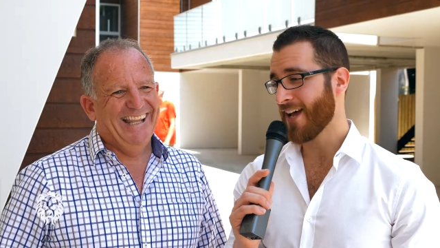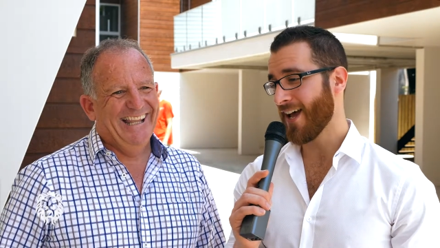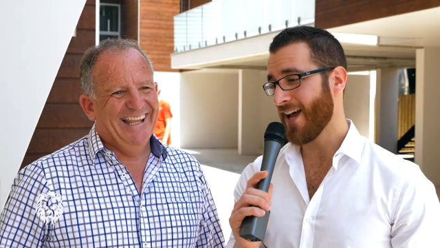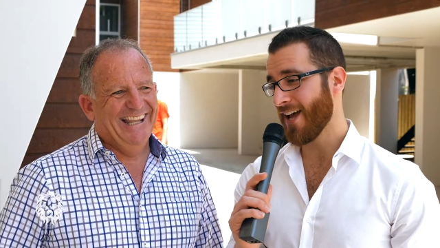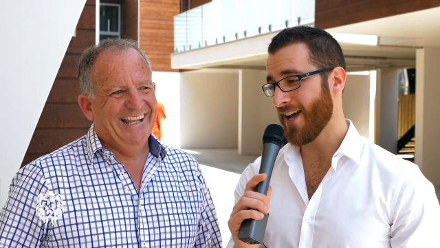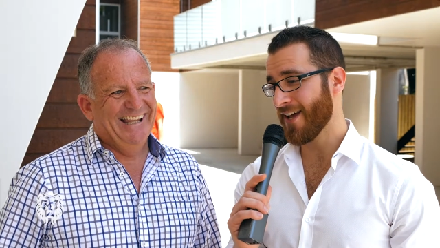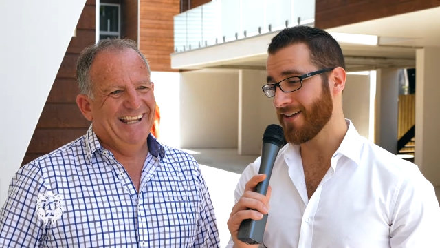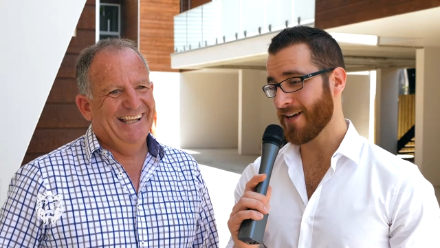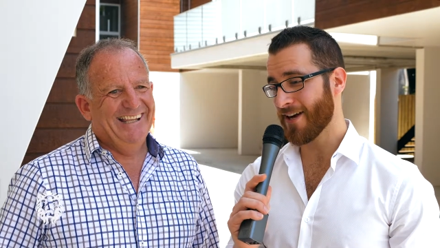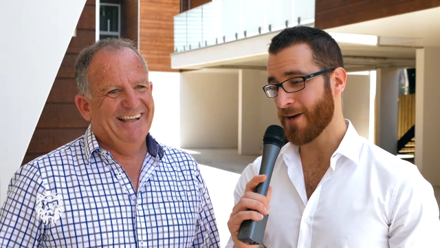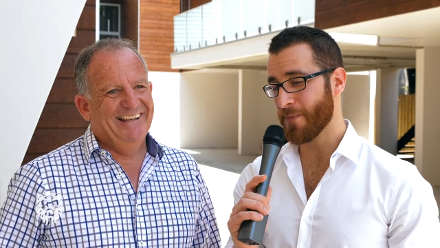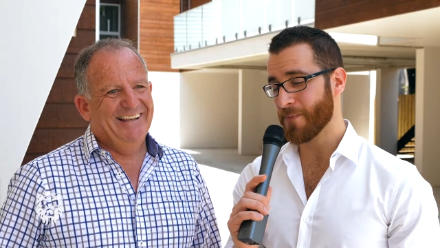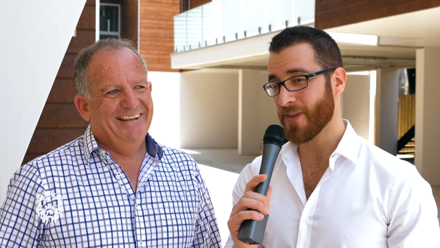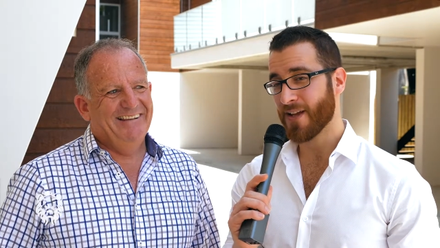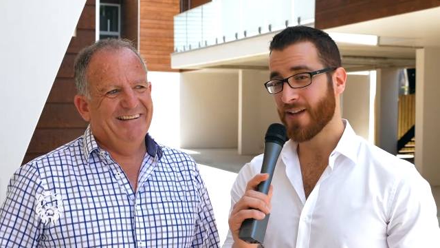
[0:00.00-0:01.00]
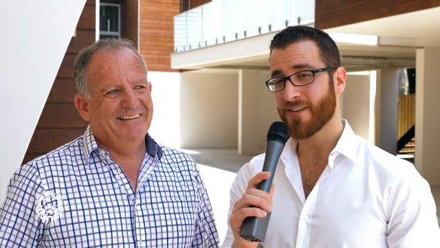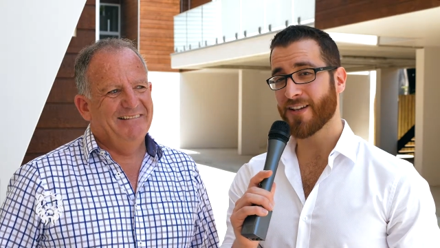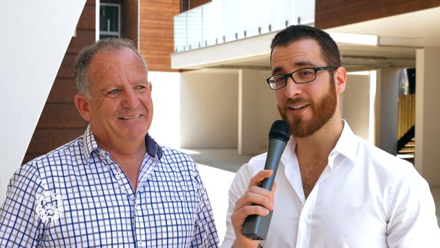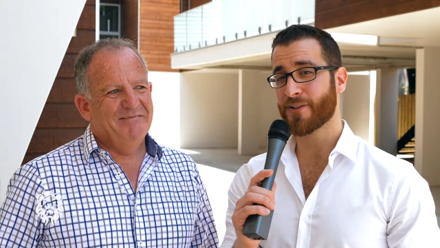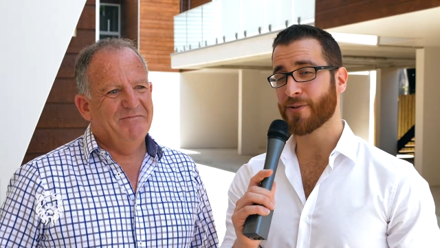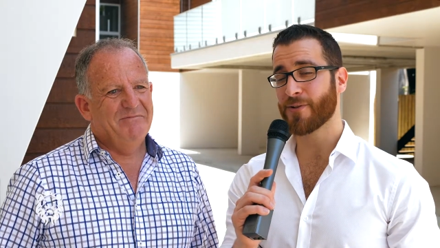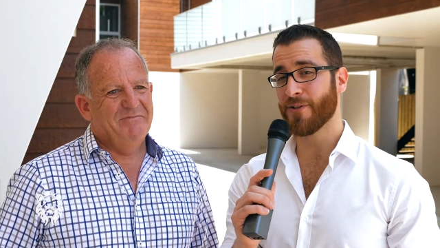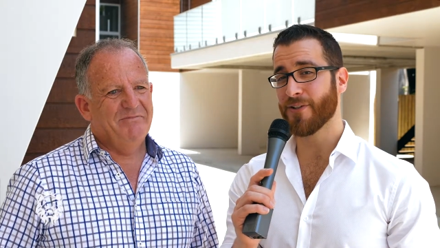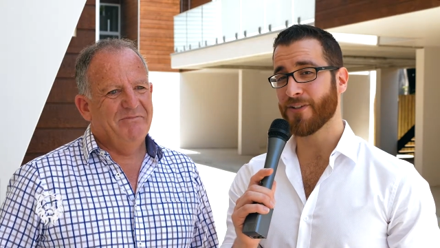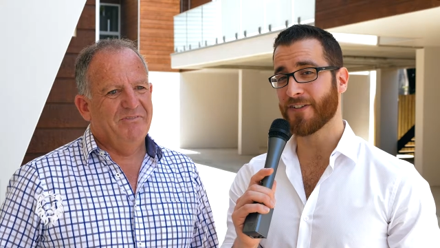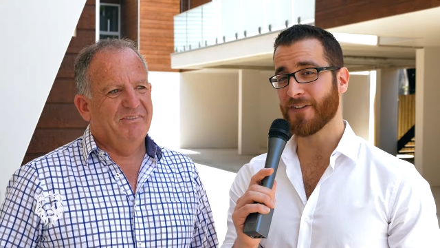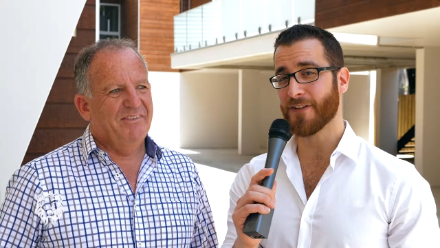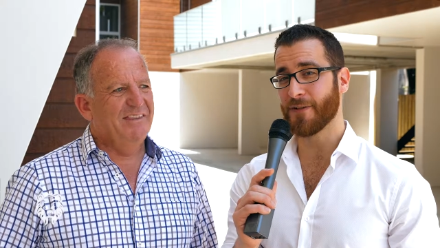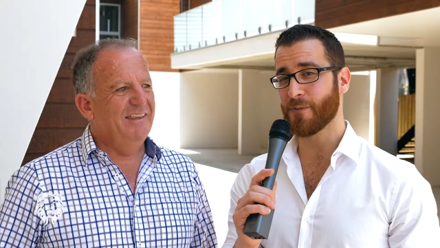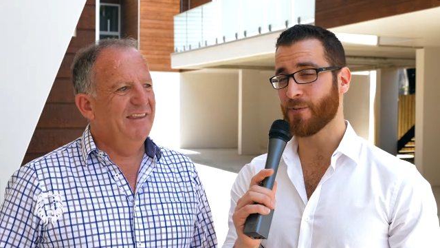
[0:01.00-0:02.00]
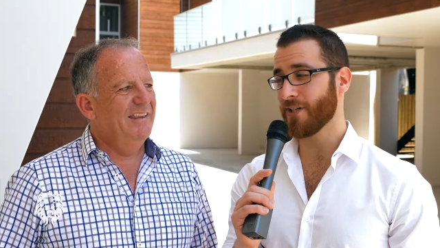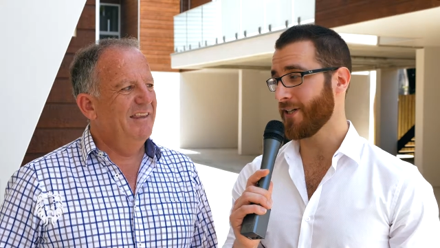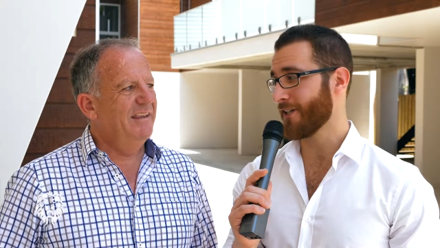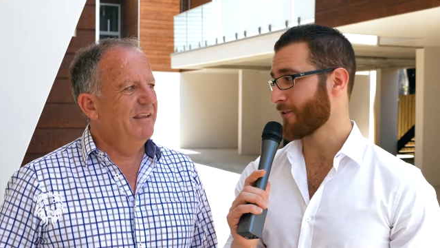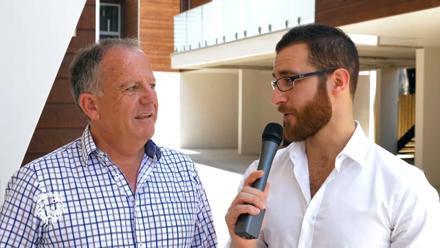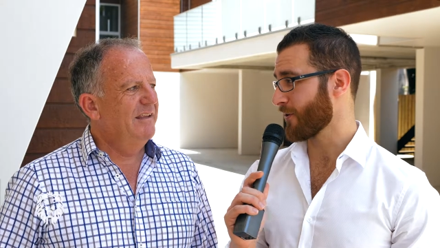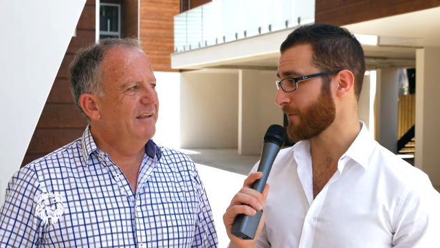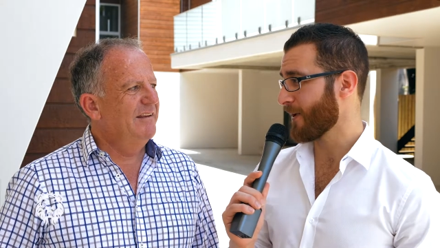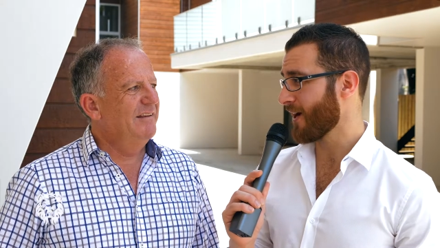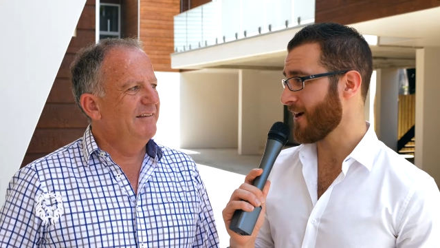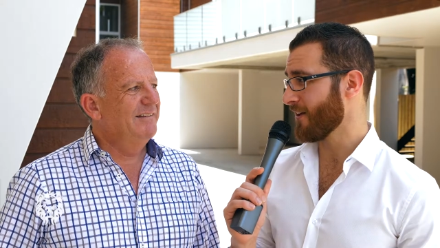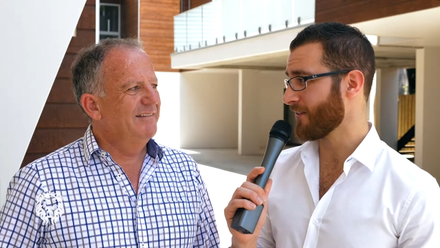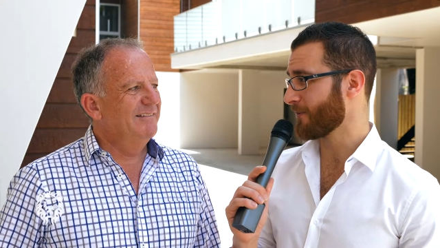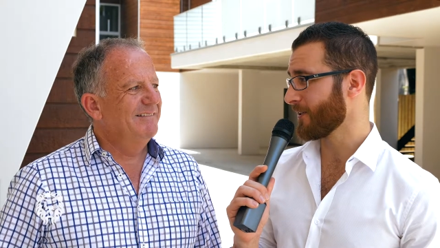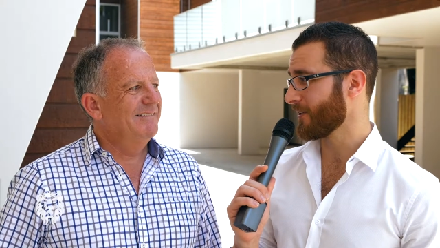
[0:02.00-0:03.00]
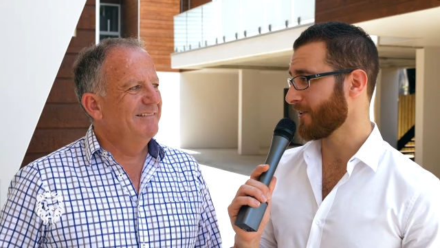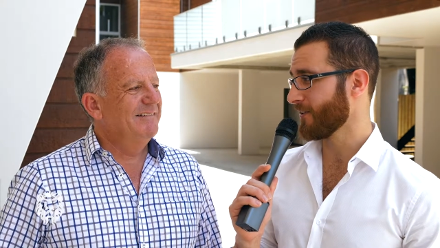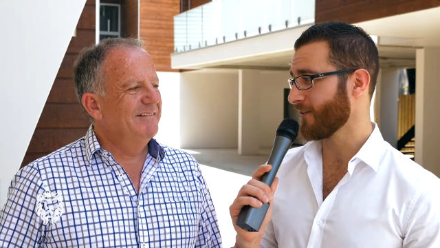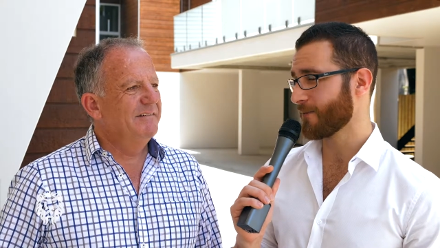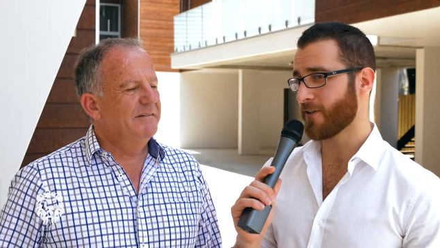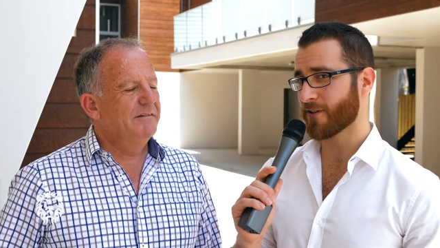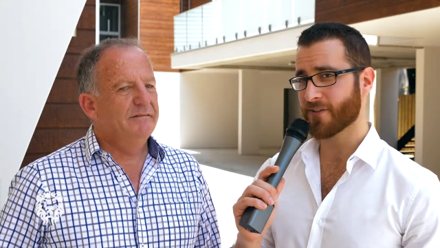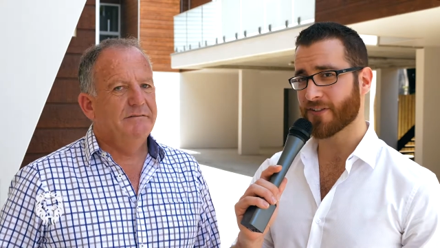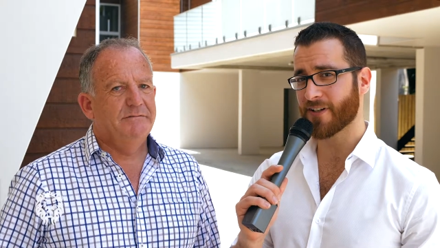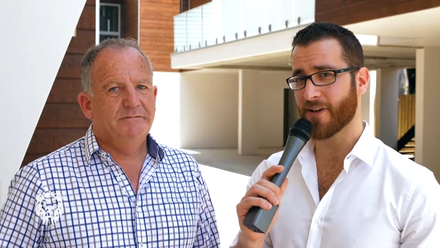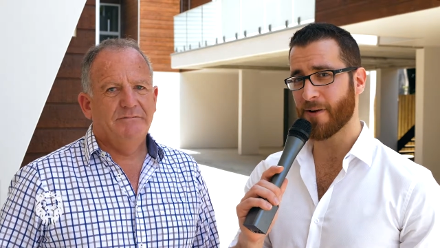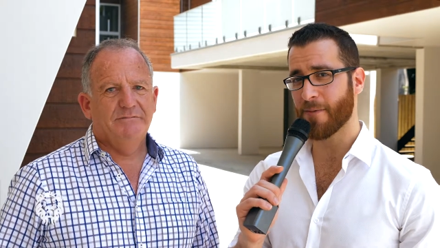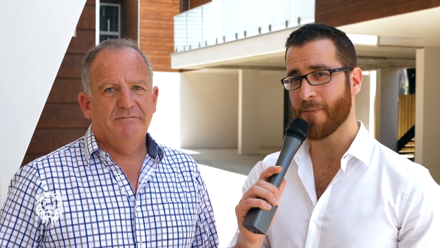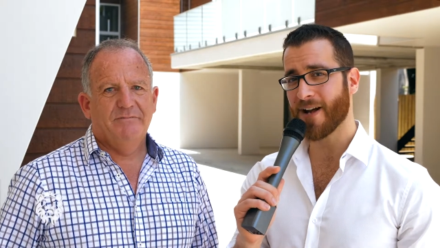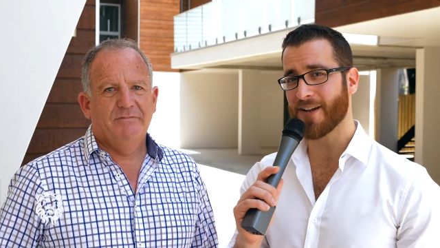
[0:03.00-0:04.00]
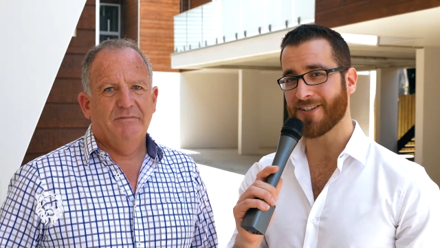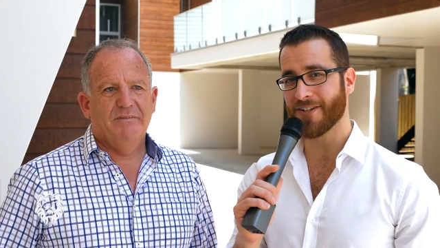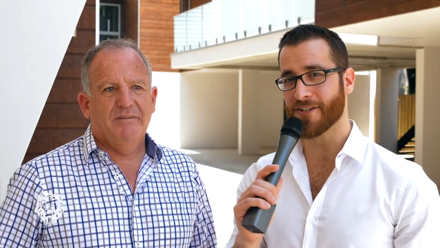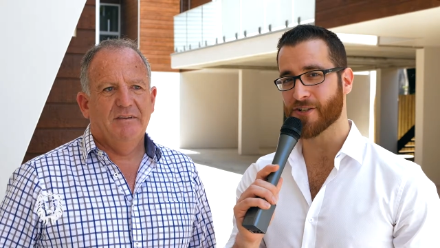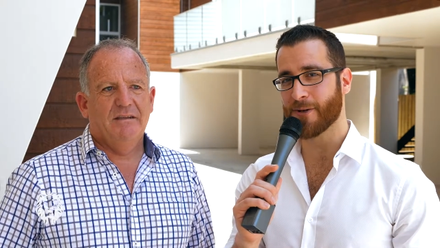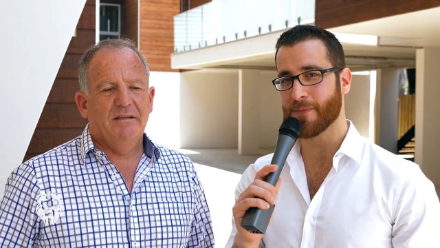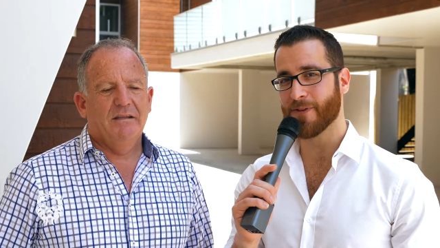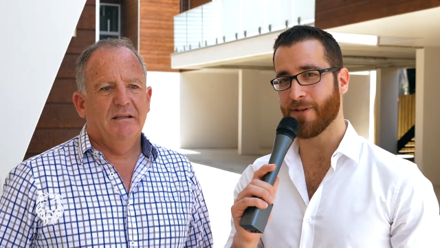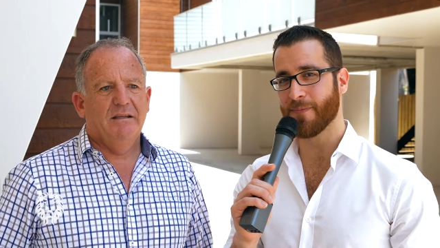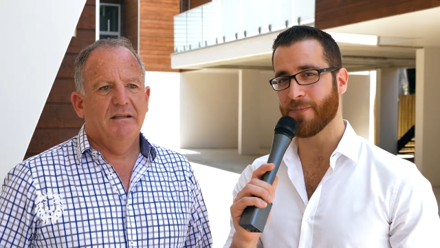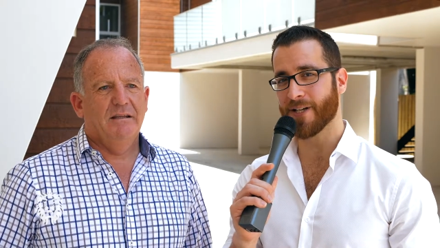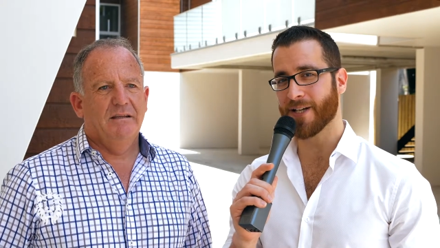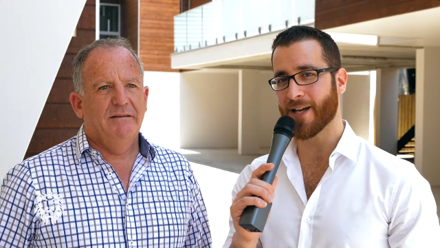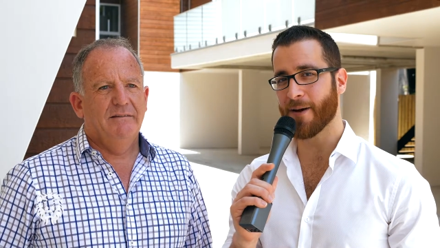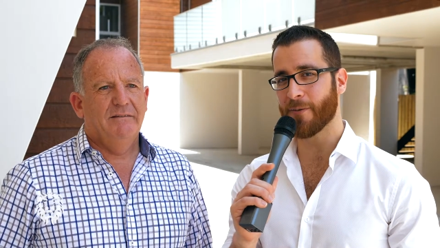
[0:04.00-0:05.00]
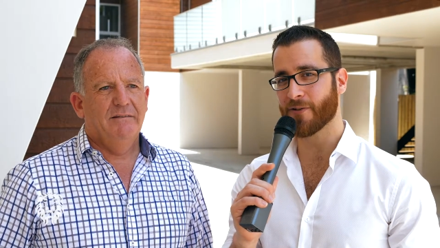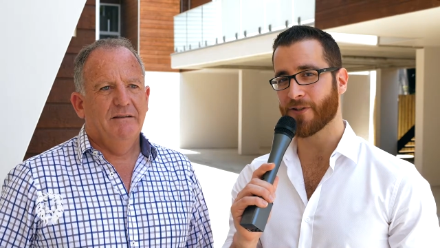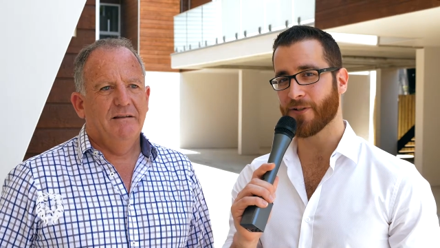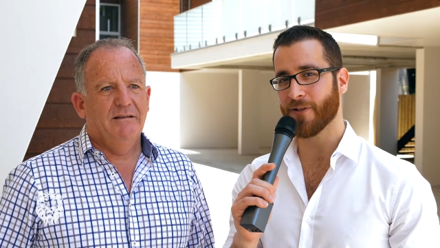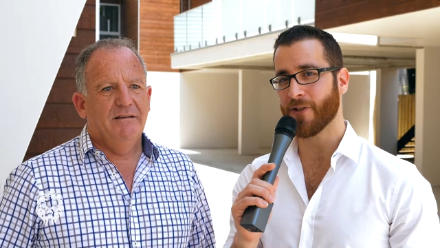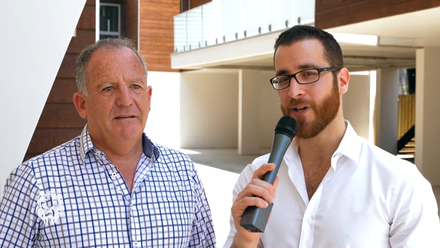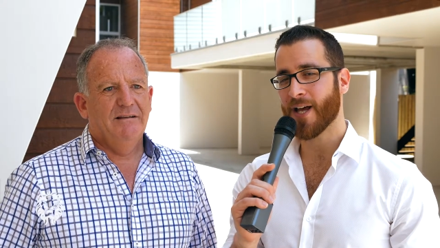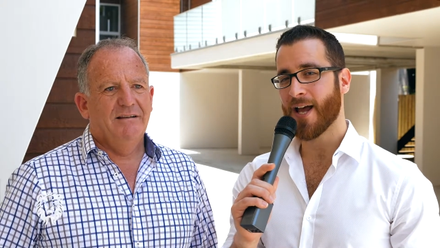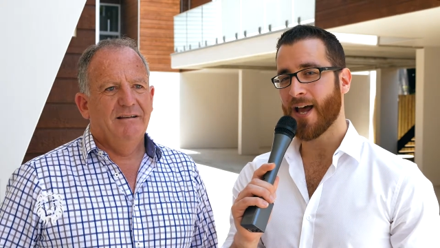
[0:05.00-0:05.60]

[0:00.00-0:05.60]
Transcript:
Speaker 1: And um, thank goodness that we crossed paths because Michael's done an amazing job in being able to